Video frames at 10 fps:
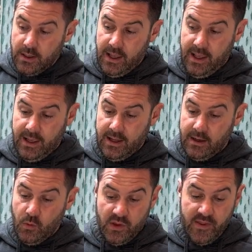
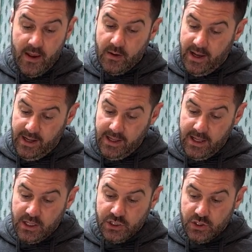and without any
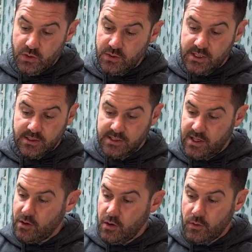issues,
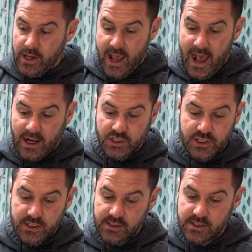0
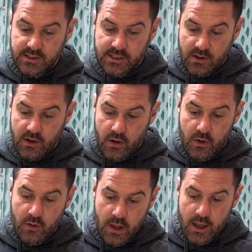reactions, 0